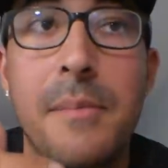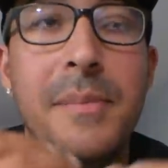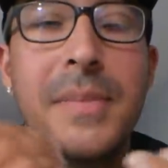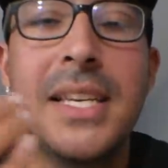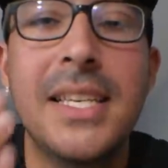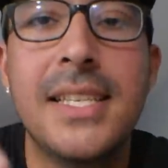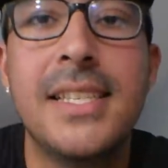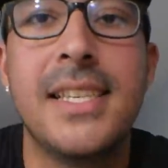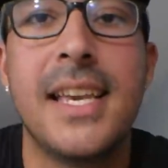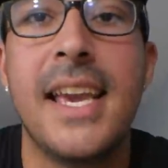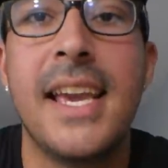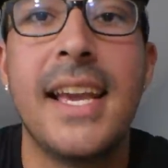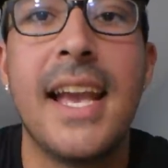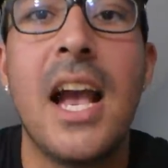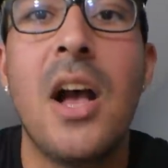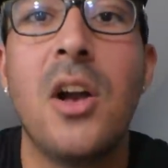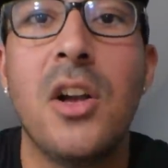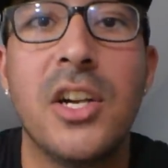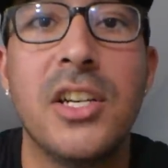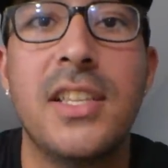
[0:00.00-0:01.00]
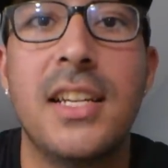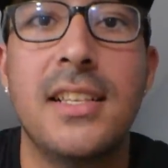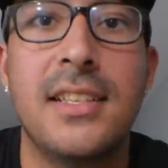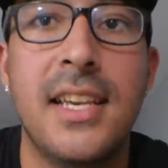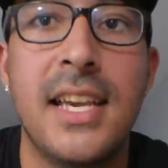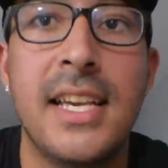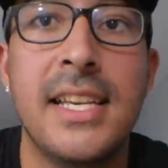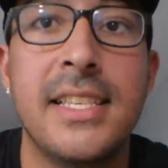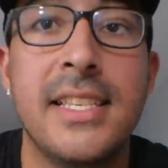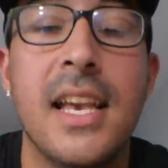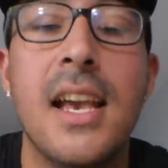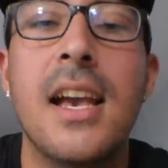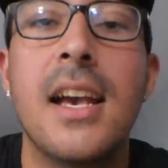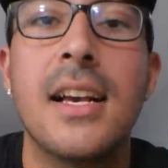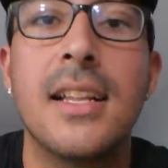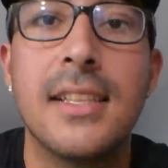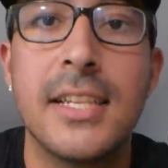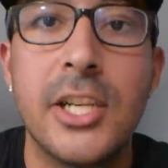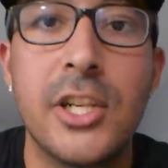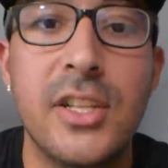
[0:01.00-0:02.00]
Me saying how good they taste
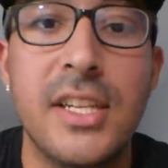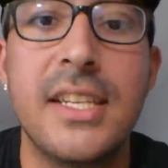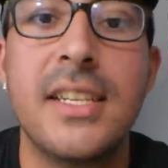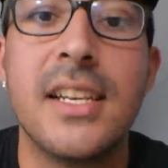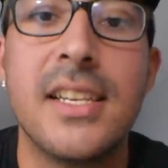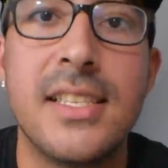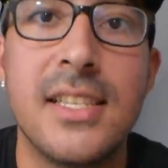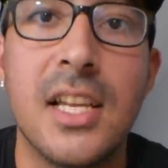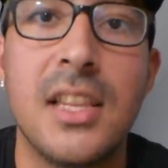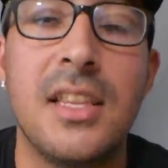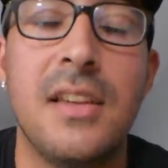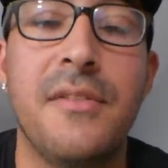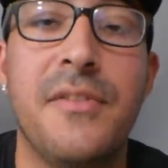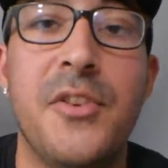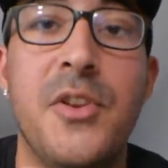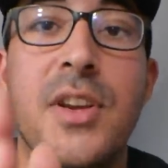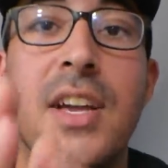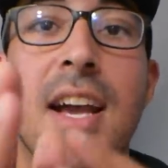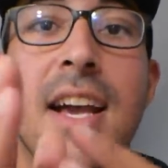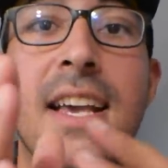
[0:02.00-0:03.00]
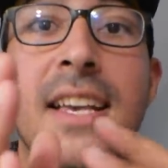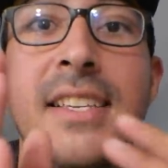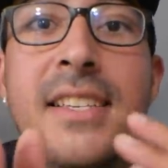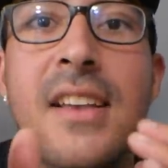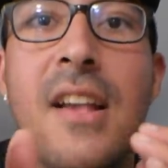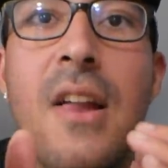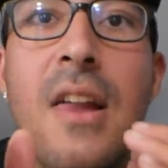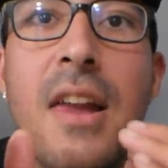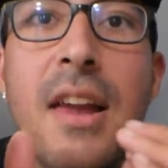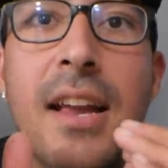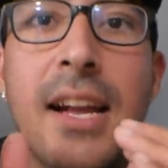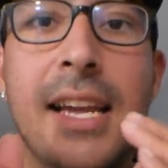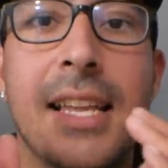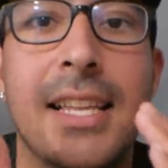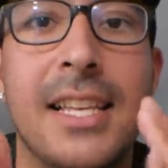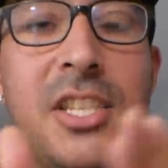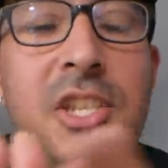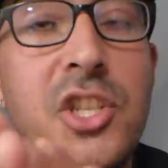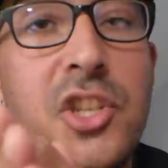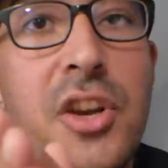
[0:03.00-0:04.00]
literally does nothing for you guys
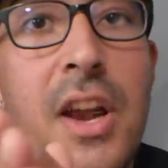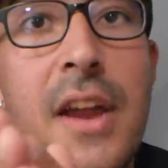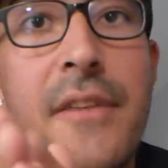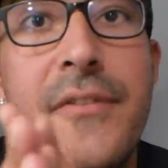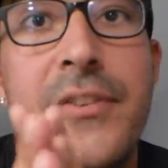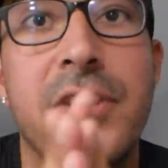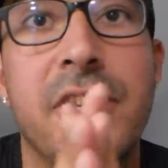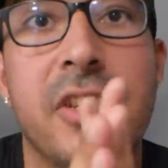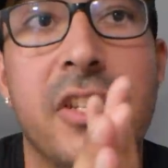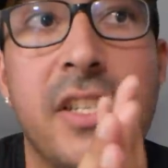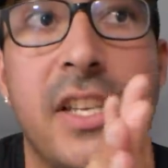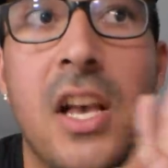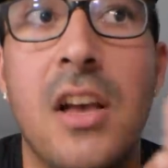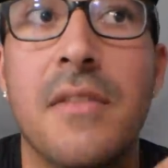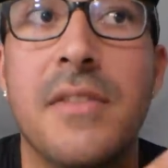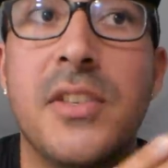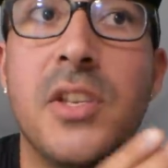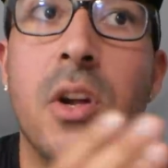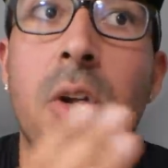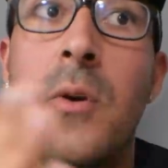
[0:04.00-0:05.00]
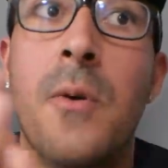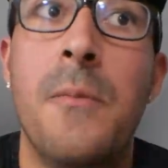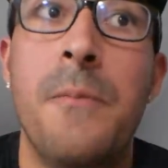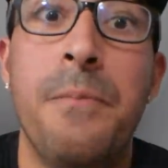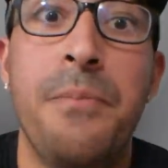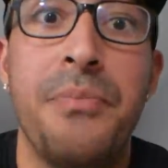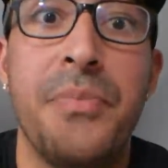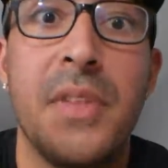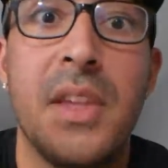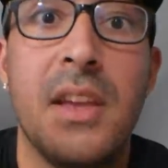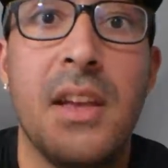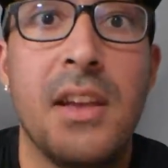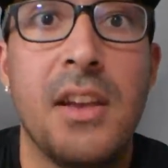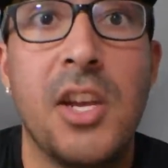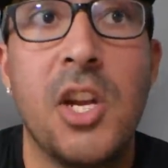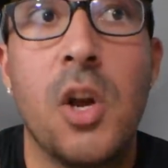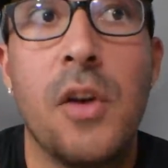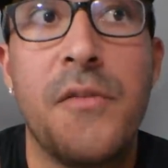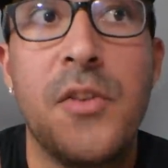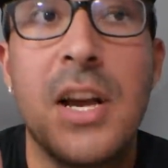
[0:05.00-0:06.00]
unless you try it for yourself. So,
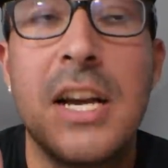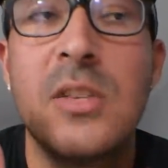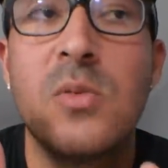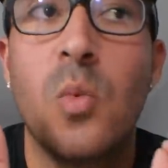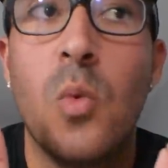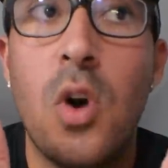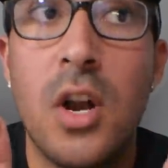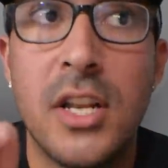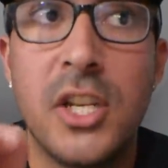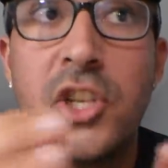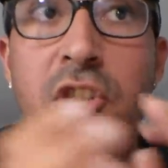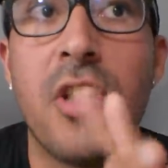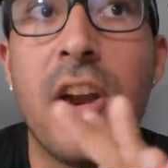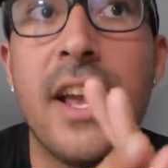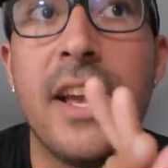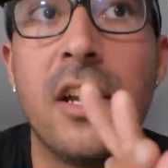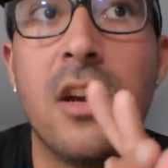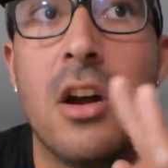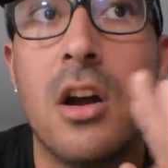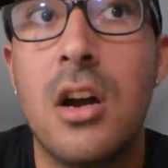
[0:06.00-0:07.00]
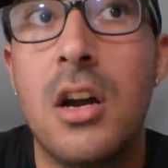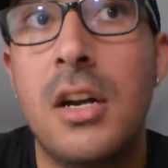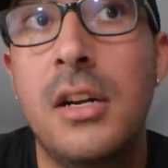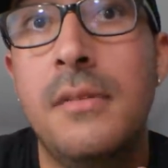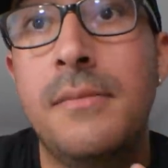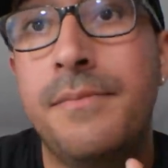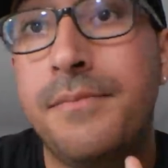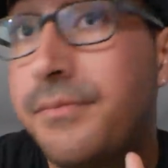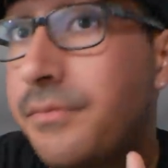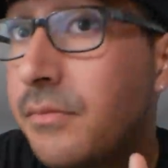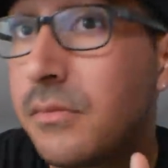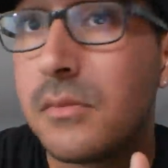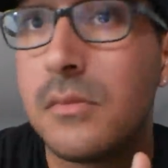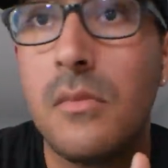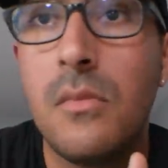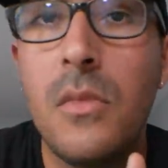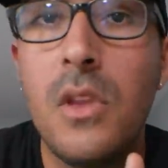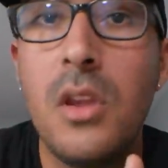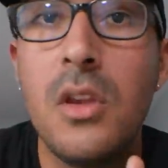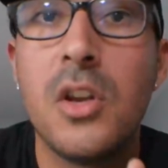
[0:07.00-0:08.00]
you know, if you guys want to try gar,
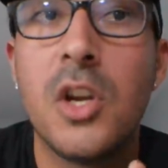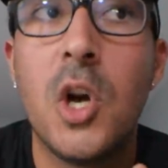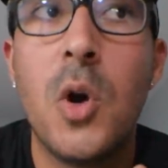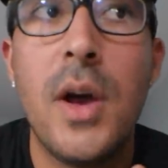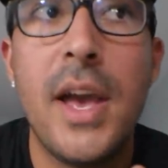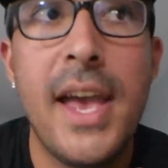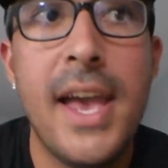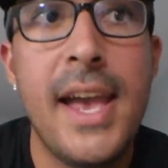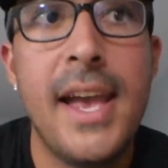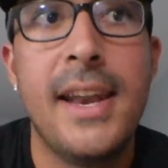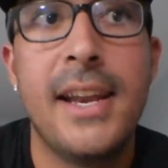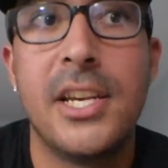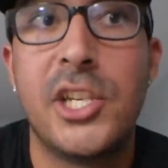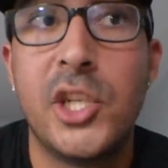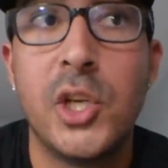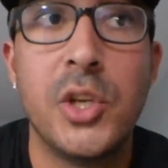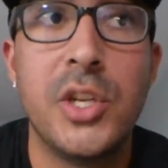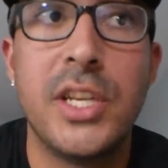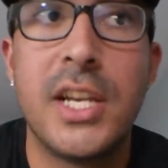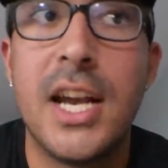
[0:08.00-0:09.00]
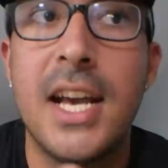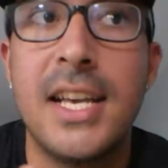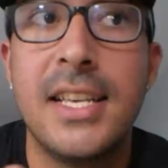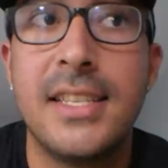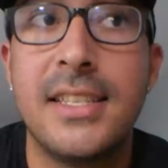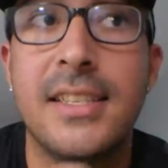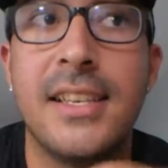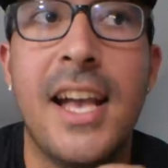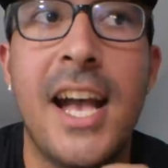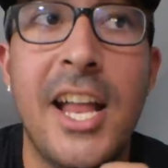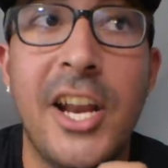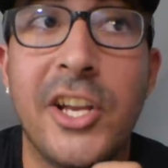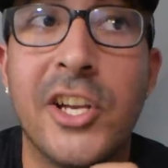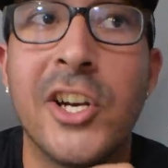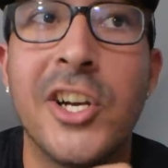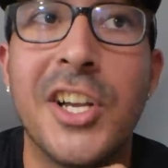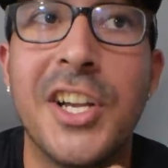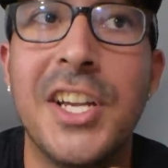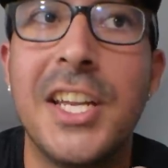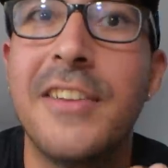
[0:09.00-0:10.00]
go ahead. I showed you guys how to
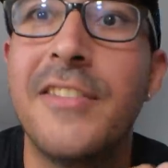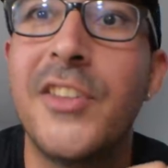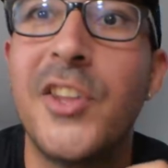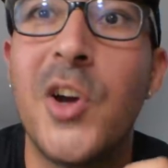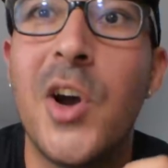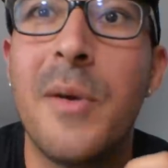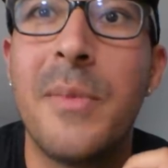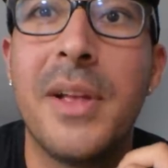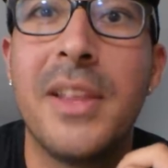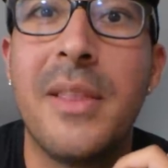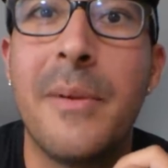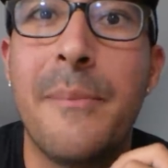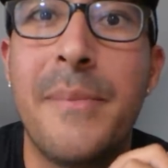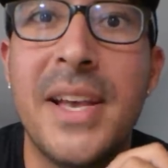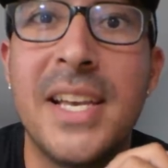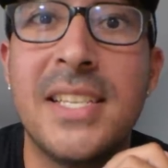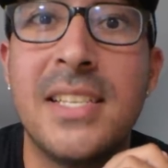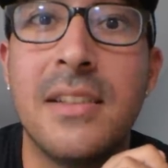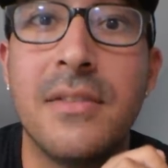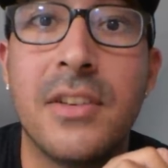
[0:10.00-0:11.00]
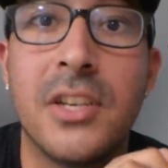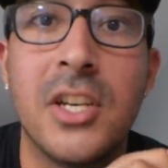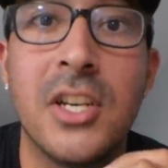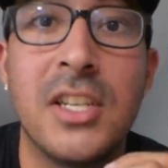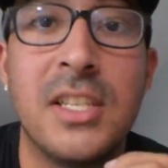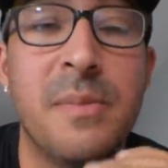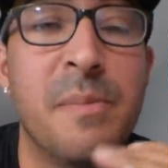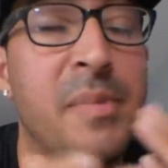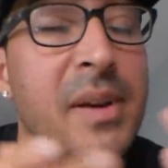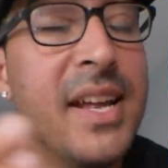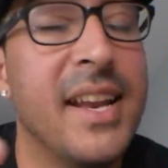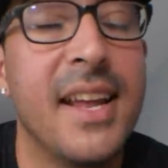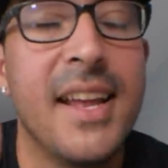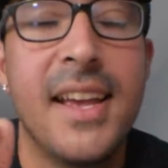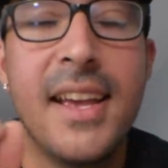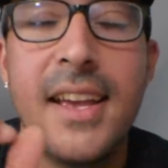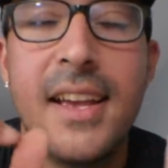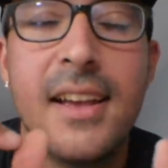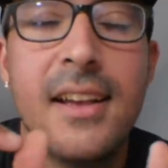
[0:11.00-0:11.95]
cook it, even though I'm not the best of cooks. But